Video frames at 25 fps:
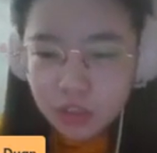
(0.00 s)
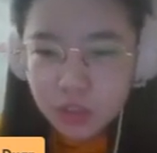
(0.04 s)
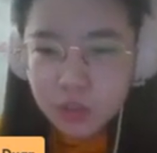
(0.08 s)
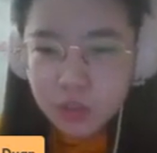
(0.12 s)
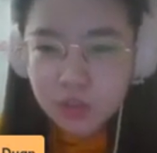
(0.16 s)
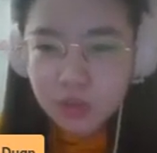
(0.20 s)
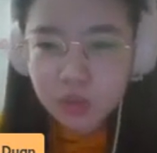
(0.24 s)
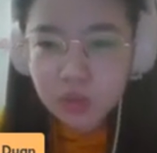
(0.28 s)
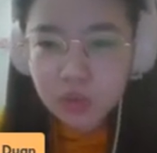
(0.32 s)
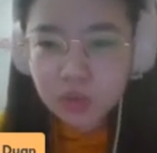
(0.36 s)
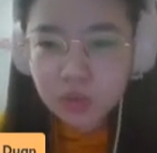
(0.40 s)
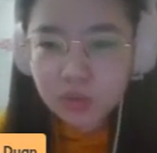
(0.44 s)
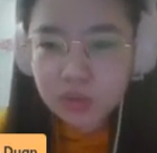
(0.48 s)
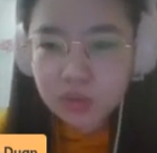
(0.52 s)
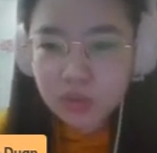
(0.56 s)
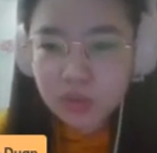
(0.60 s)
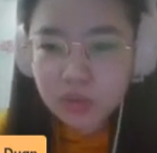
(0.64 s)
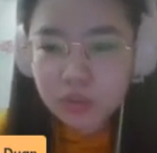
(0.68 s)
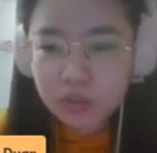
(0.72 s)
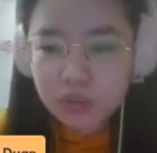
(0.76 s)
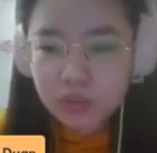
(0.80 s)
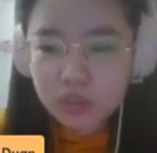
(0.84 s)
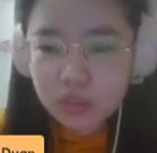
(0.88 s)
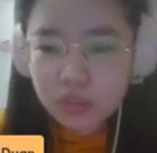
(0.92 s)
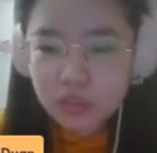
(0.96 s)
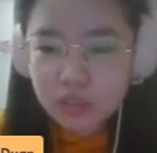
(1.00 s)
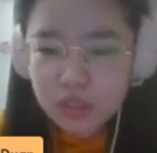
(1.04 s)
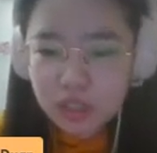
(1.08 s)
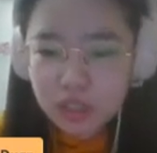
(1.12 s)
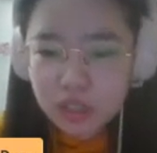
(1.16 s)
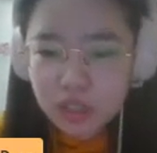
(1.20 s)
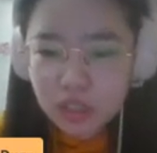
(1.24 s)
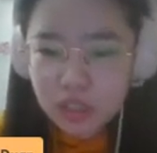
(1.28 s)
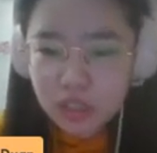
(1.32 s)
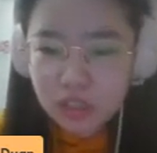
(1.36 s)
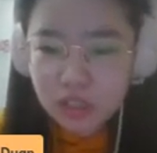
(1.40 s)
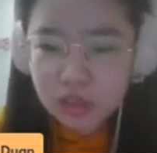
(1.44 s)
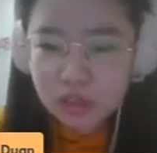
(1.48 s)
so the users
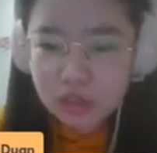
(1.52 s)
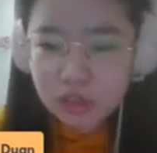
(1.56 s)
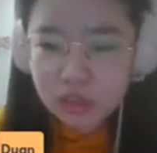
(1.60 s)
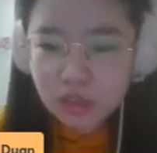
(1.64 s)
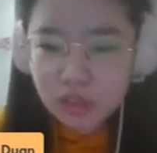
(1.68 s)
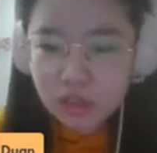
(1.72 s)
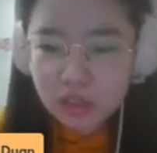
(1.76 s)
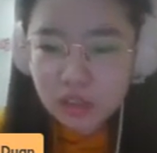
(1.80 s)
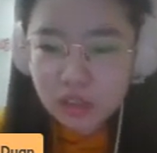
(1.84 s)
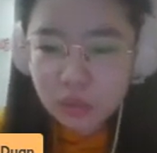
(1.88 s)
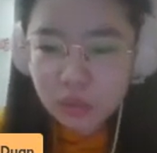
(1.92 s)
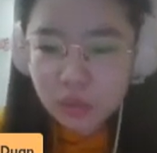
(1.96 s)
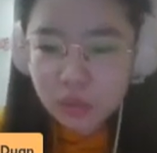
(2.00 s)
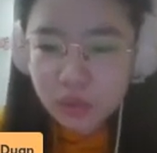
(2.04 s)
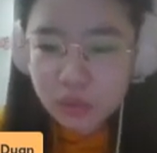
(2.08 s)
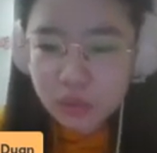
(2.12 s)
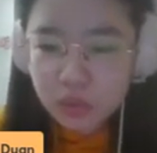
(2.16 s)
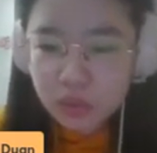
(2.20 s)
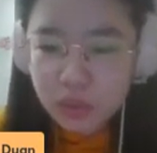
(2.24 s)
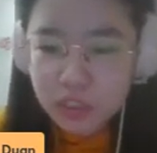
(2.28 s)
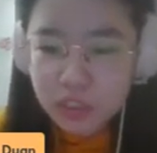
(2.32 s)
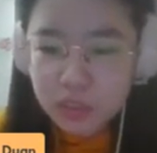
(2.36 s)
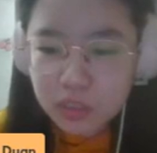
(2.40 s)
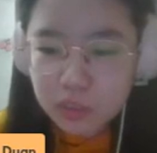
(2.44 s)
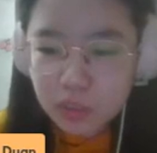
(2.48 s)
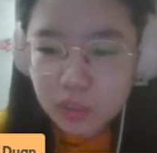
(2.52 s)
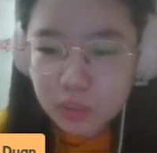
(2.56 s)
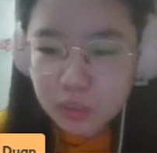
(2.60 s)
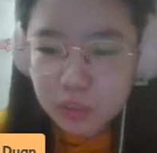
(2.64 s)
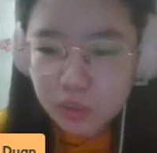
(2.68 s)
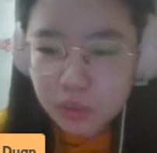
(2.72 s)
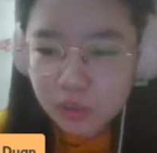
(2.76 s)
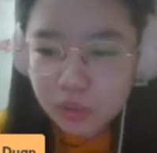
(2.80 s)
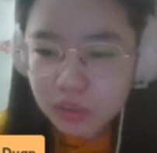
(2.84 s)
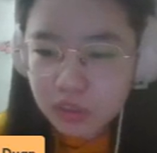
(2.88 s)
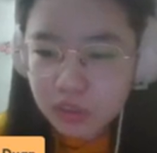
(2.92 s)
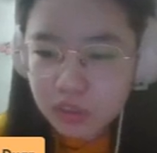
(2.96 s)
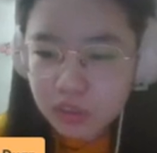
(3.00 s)
can query small
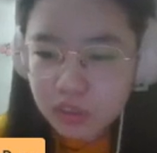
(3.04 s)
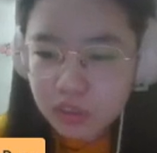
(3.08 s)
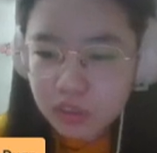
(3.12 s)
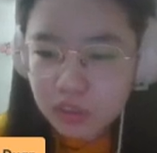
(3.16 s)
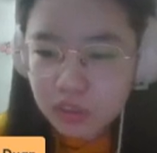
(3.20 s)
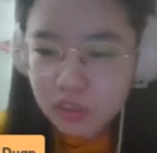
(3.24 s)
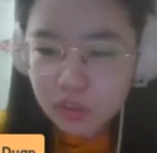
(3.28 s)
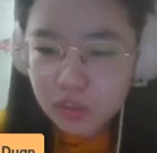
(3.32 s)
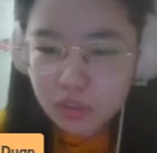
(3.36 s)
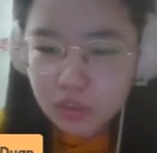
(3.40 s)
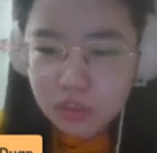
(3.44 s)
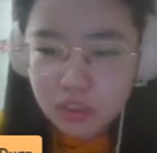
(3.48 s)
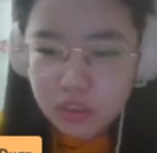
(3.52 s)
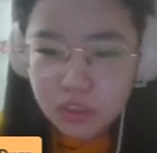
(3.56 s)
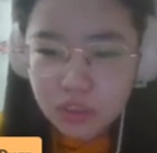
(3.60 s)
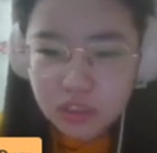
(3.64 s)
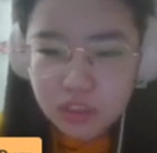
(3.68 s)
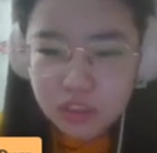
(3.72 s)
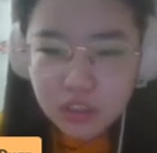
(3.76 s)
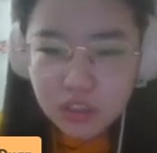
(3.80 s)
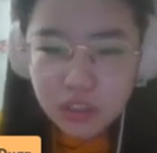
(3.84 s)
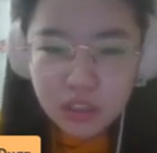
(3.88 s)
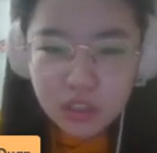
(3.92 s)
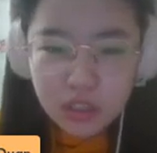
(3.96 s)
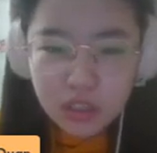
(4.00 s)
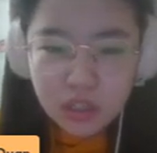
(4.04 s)
protein sequences